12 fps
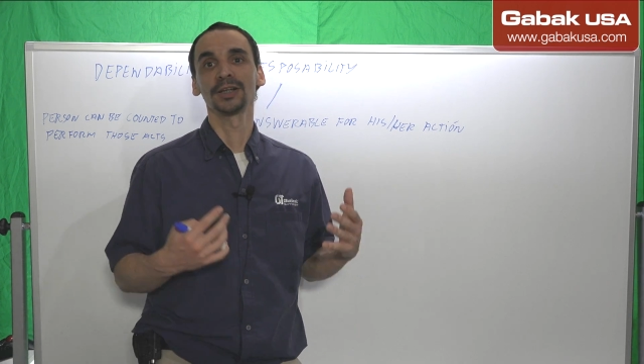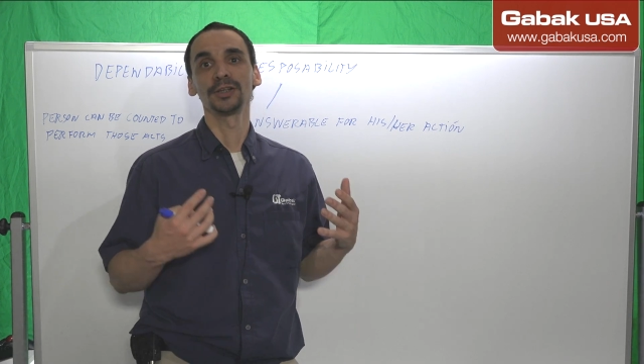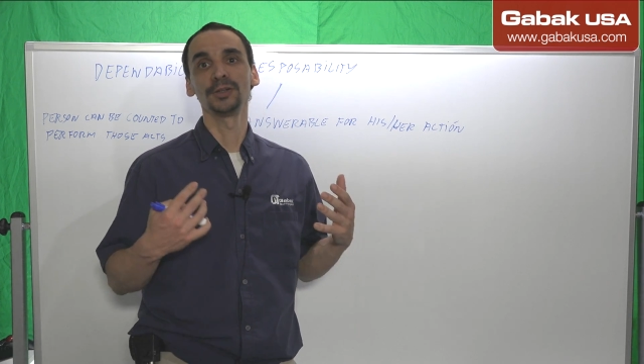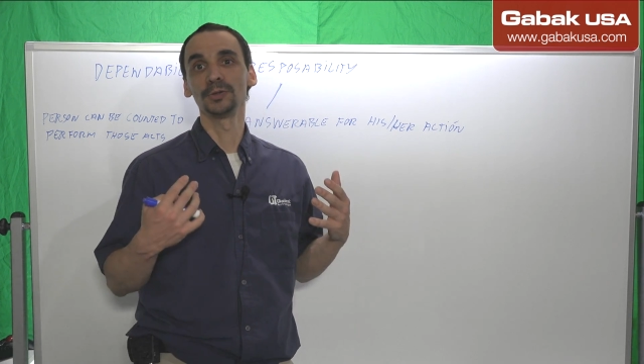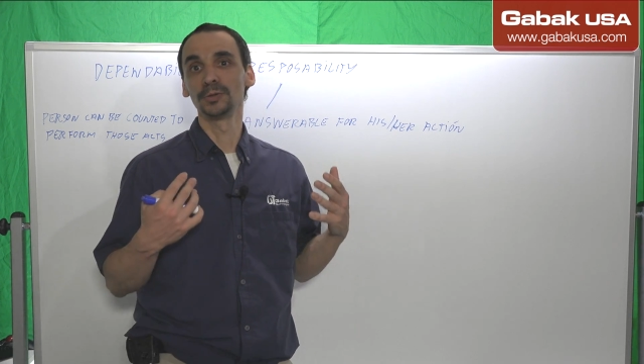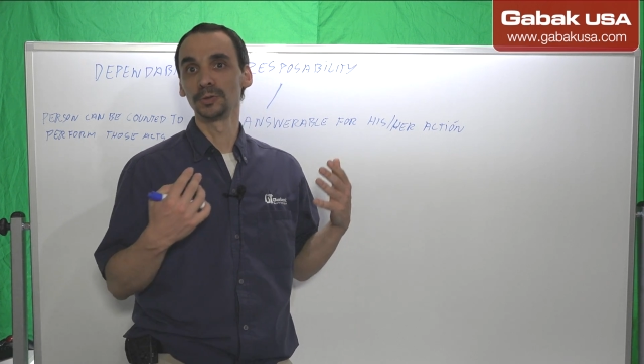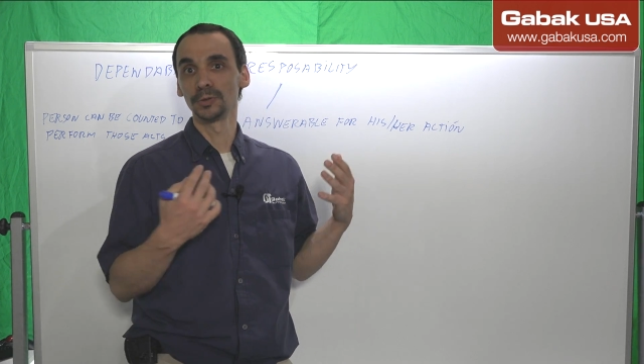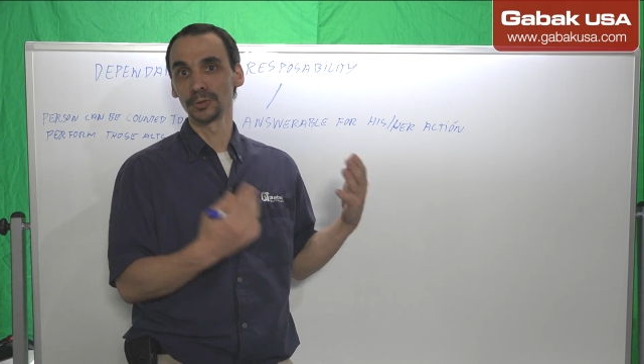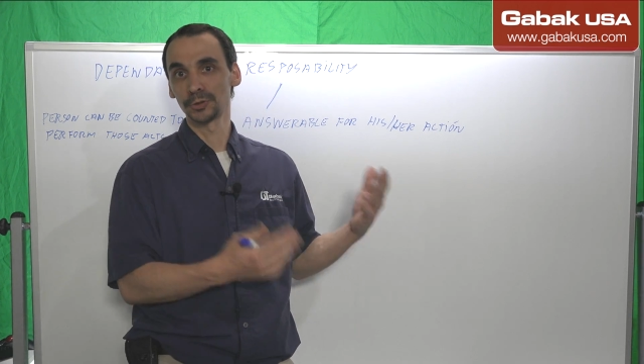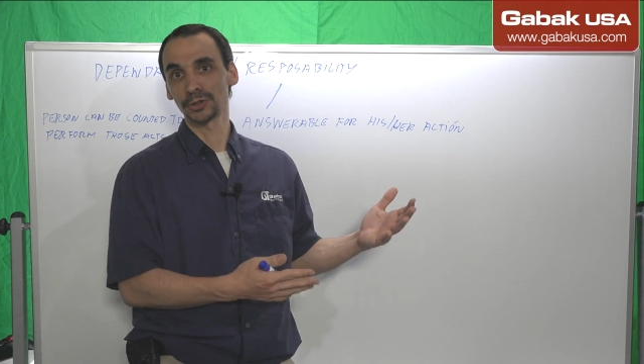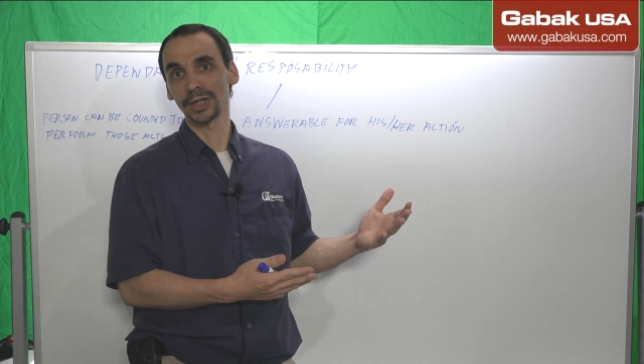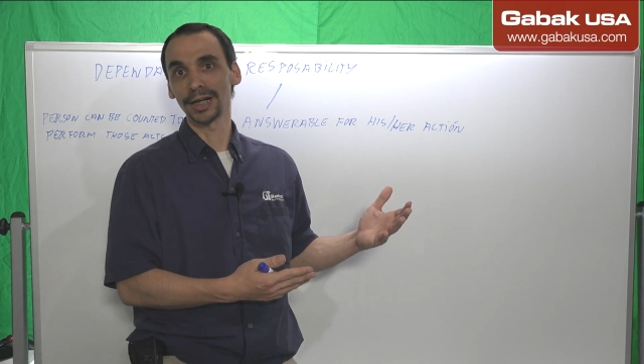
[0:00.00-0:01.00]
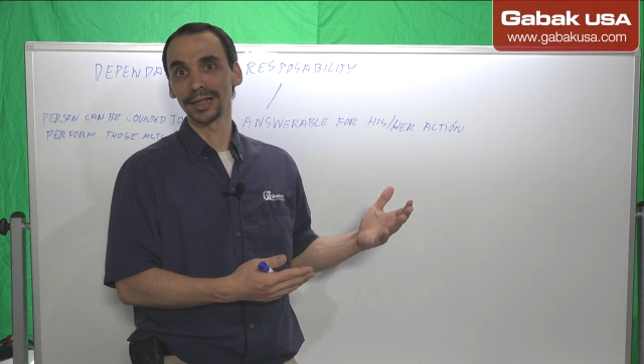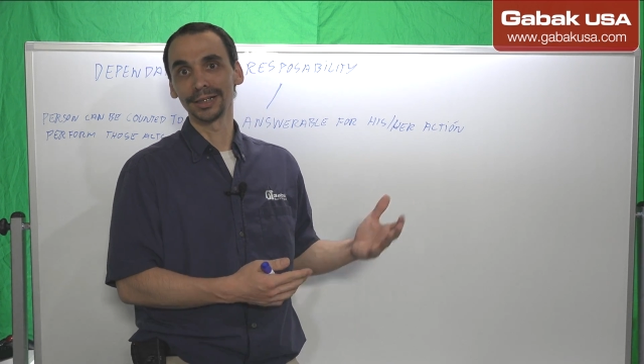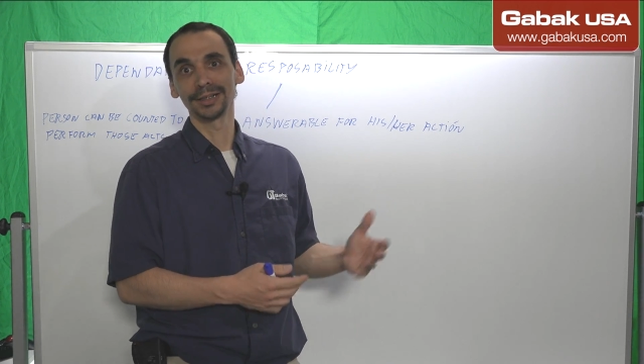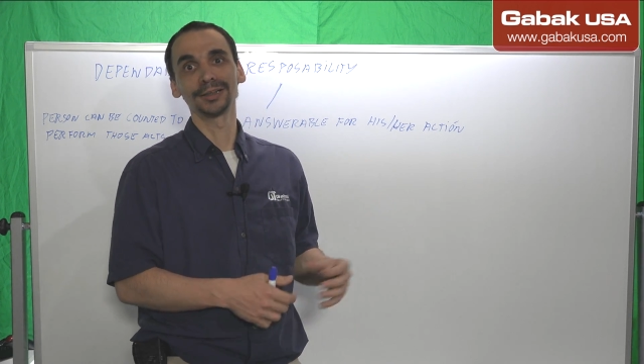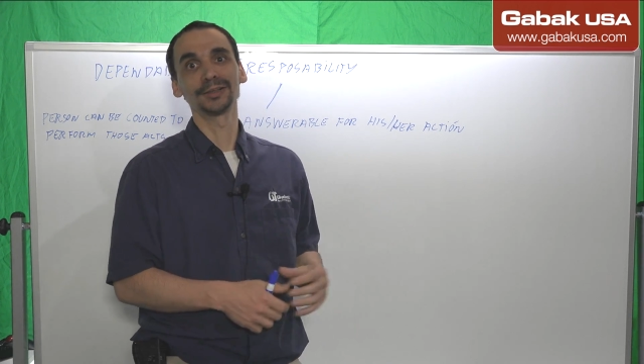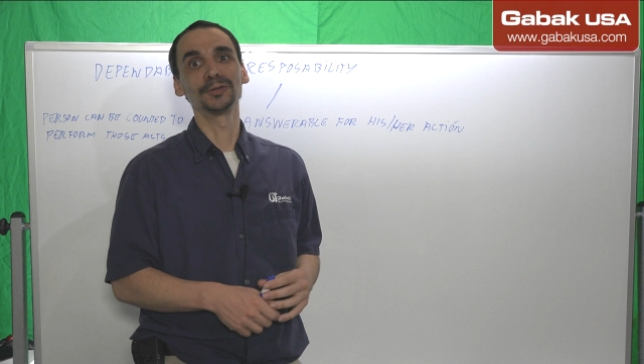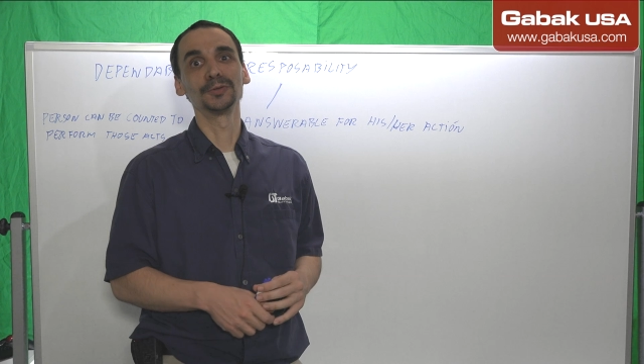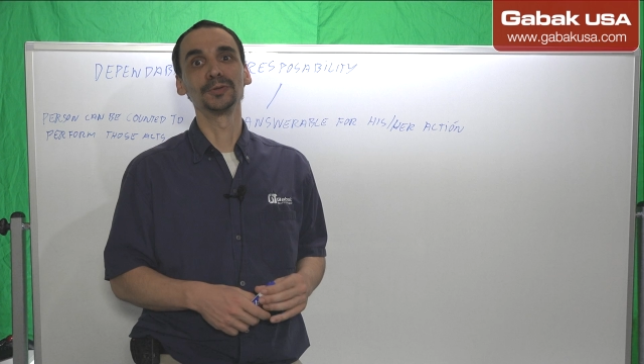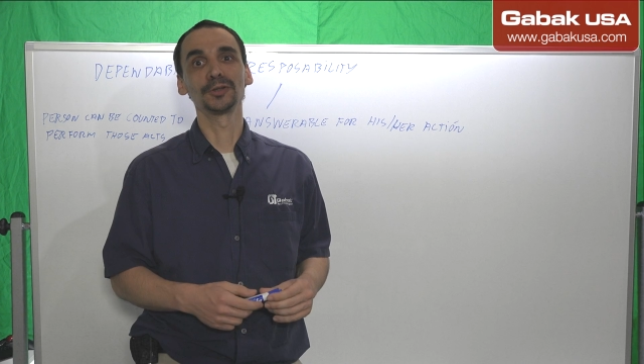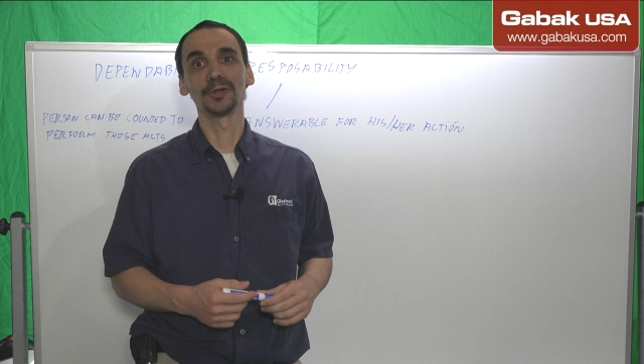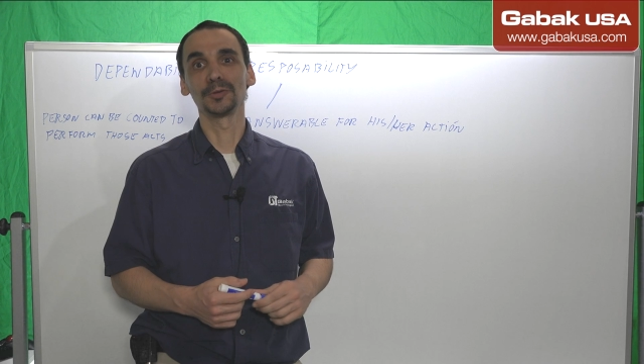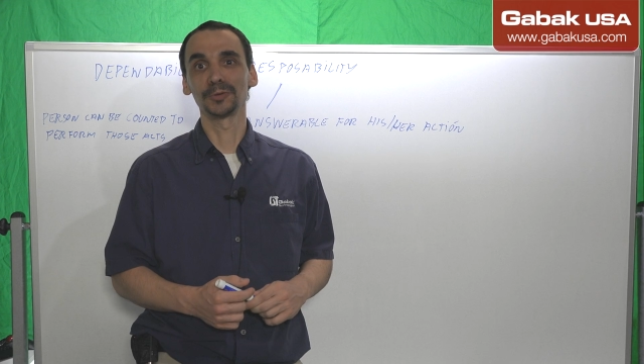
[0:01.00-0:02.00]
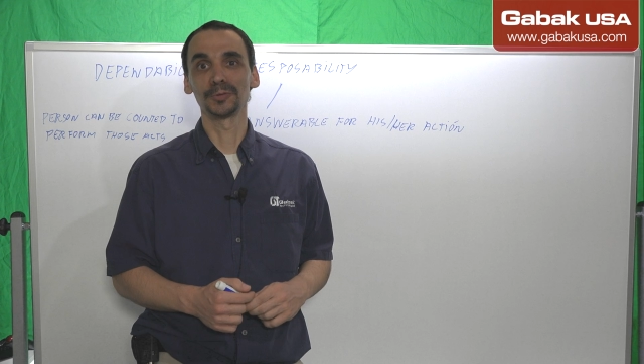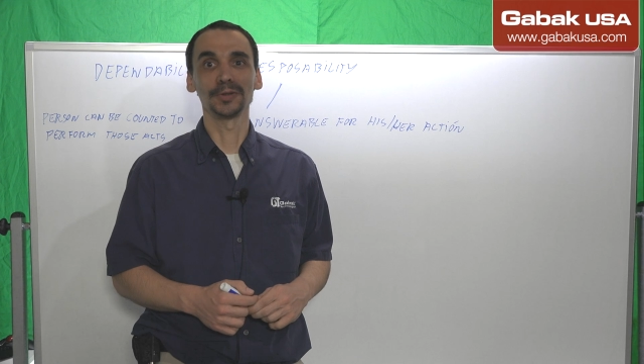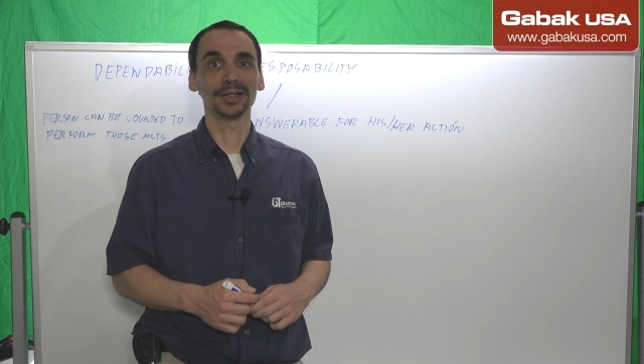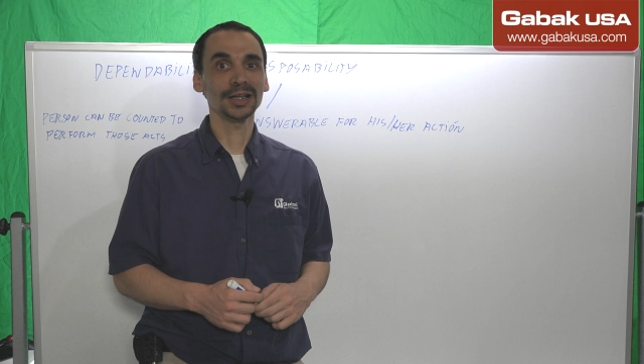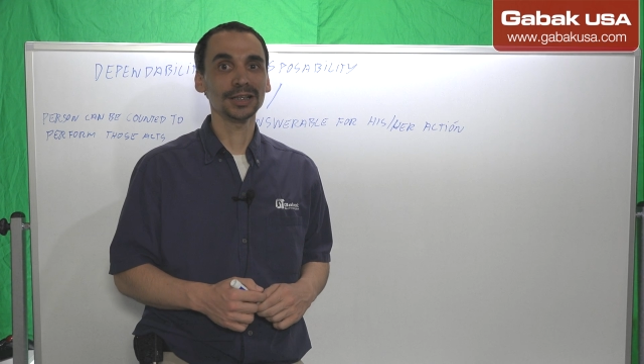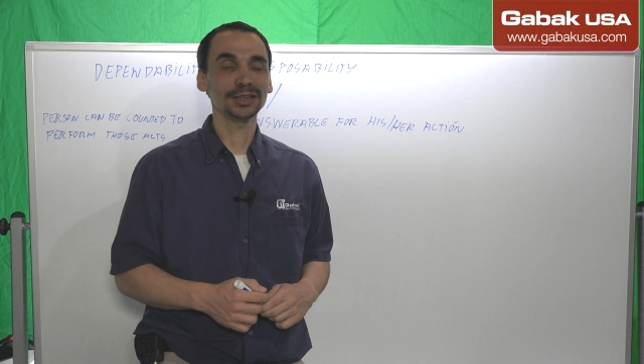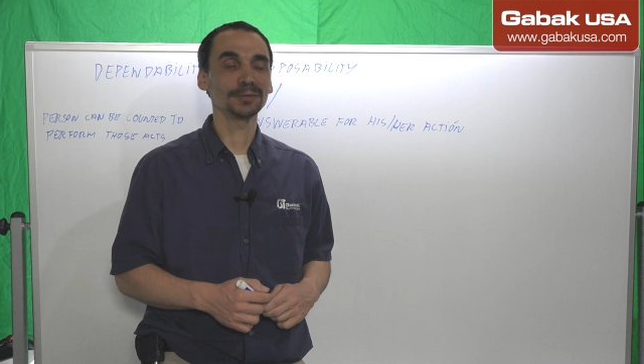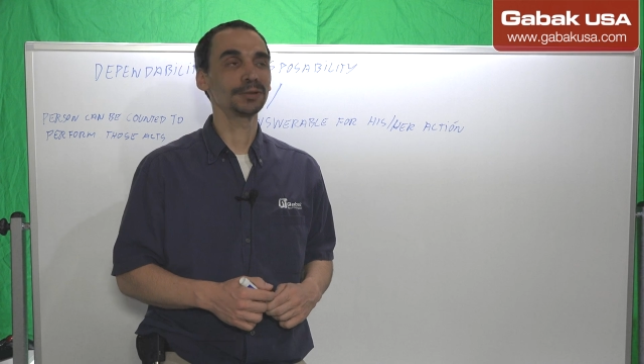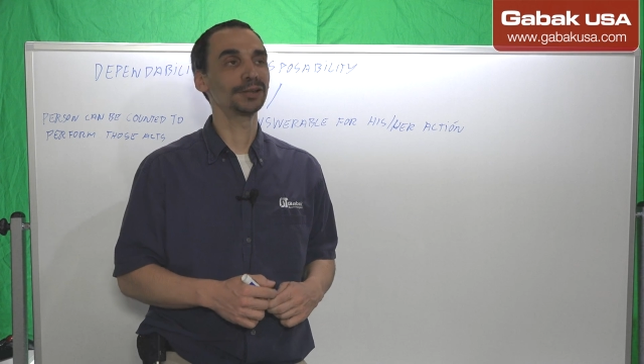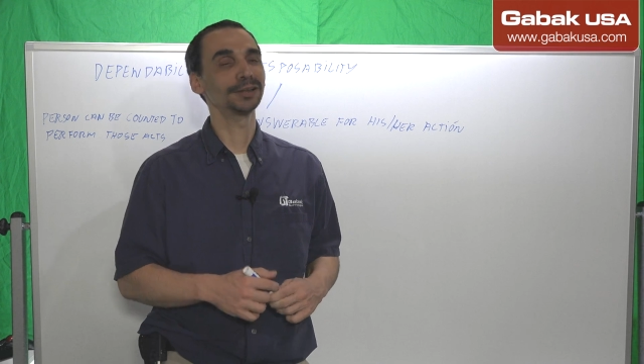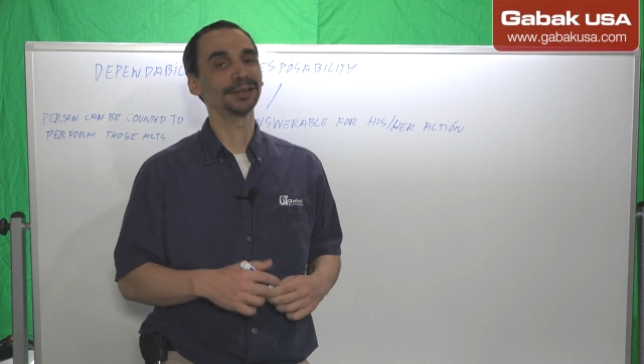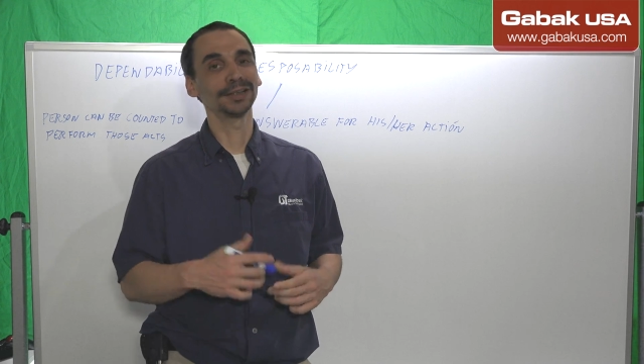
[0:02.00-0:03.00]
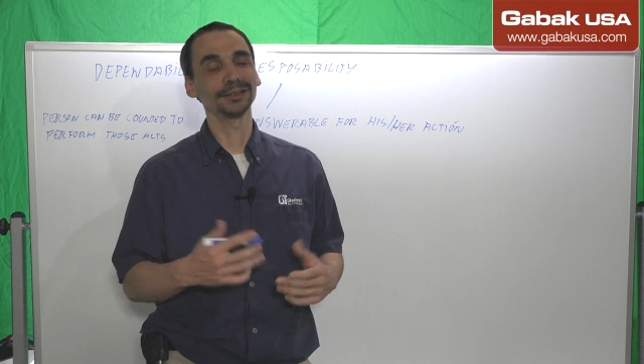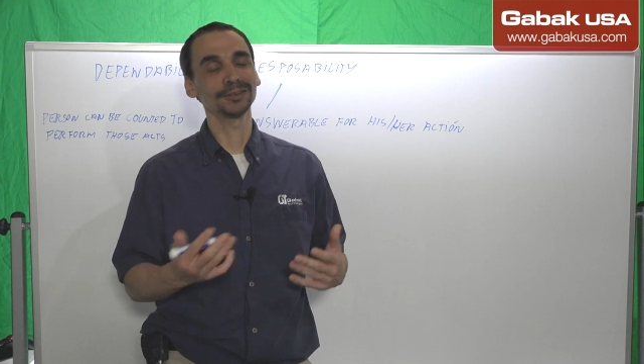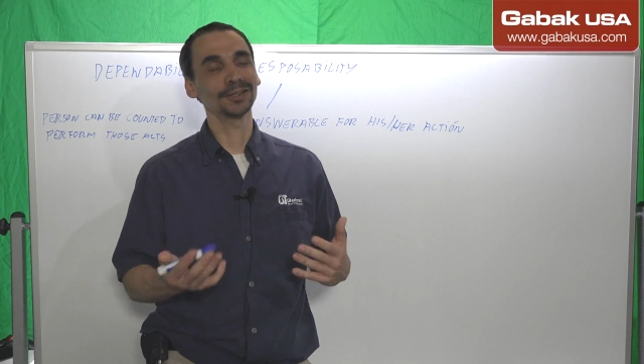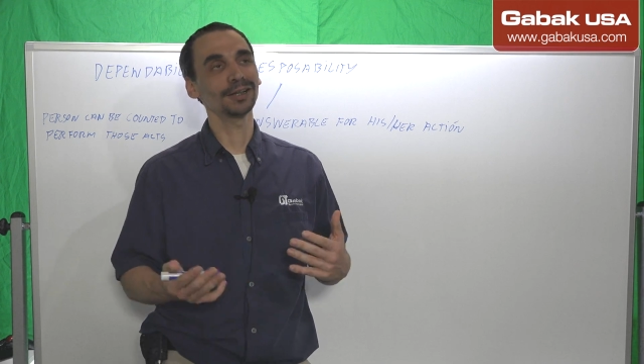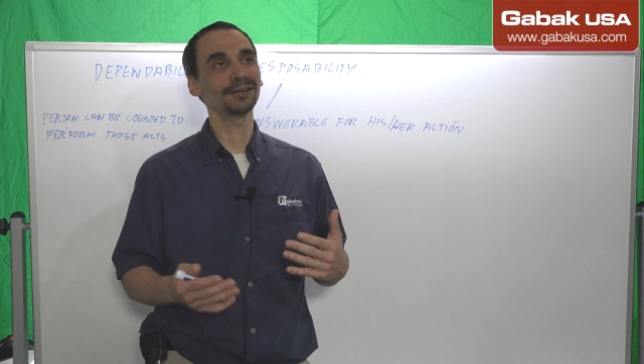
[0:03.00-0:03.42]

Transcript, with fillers: you try to go to a customer and then you say,